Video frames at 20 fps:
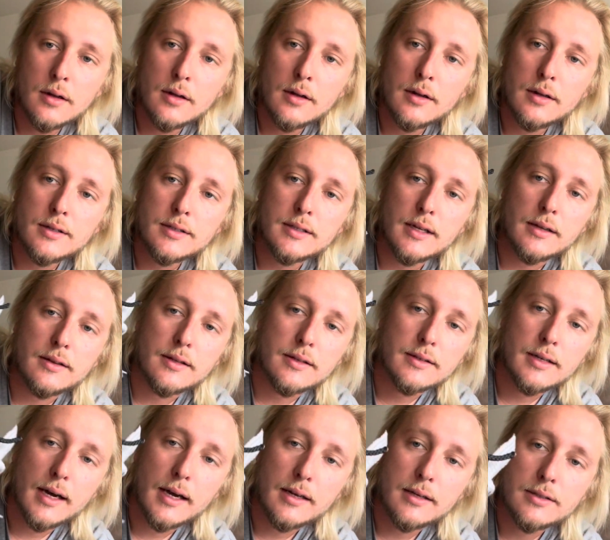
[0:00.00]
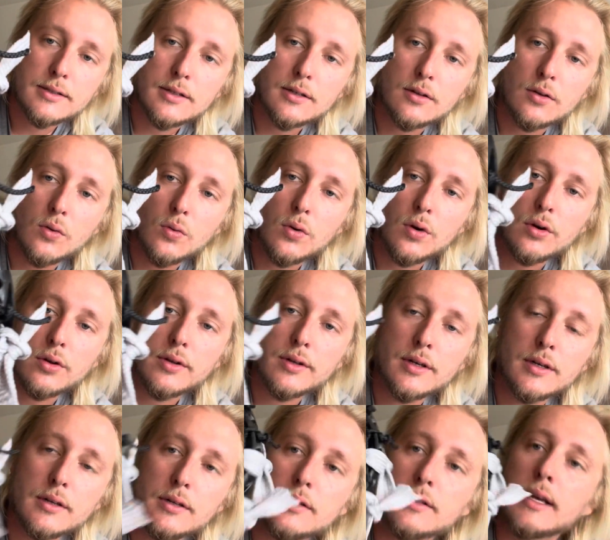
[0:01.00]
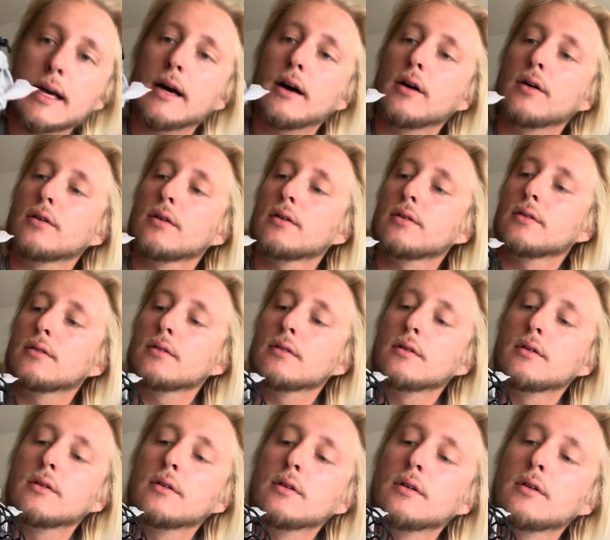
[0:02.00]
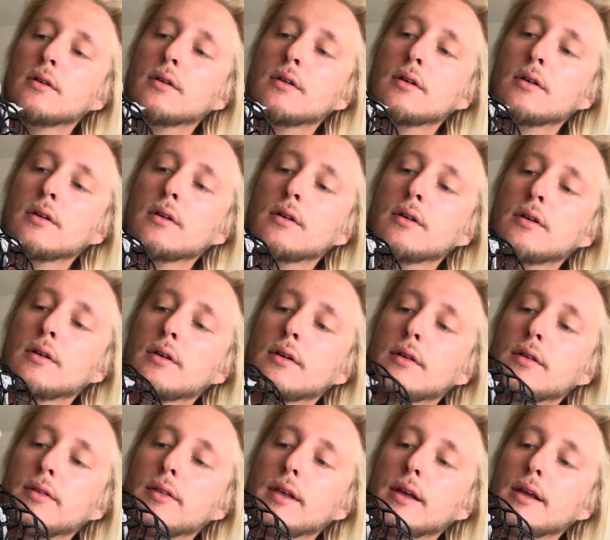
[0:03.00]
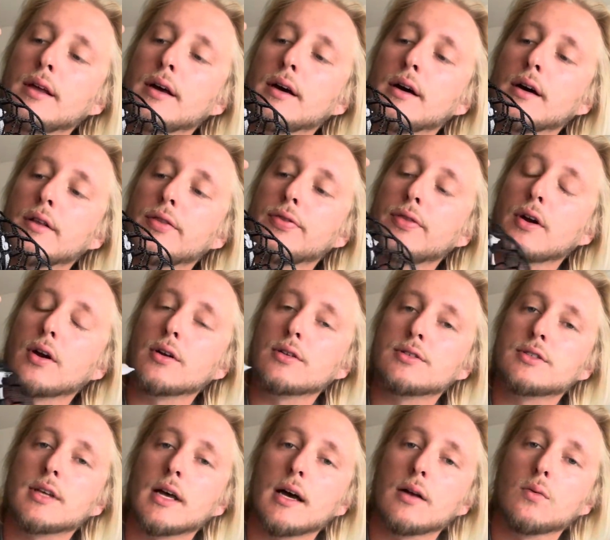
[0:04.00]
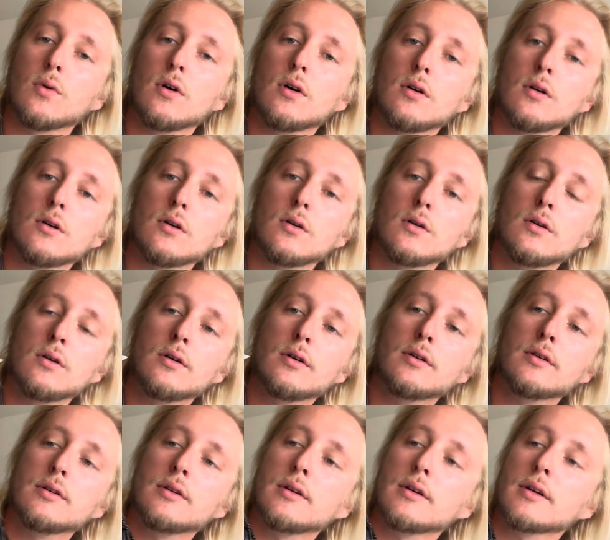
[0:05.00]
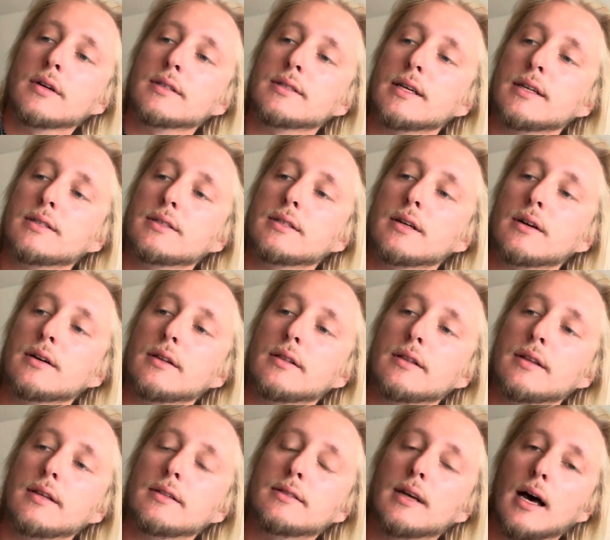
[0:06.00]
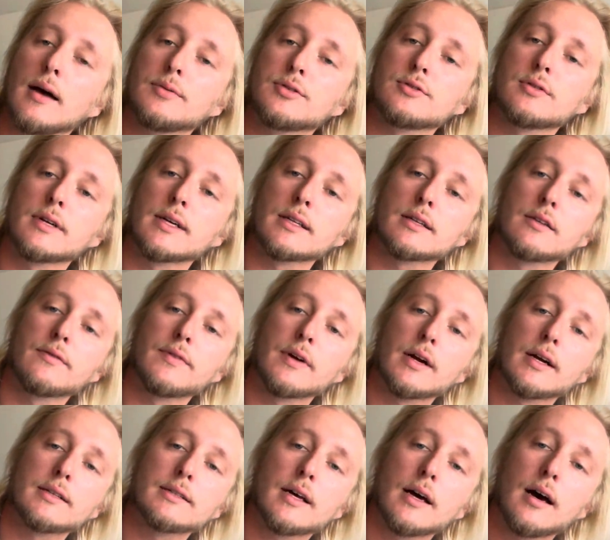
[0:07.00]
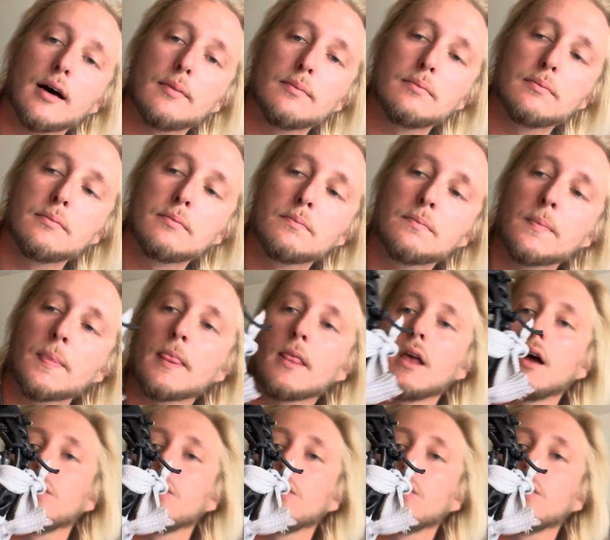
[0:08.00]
It's not the tightest in the world down the 3rd sidewall hole, because I started the top string at the very top. I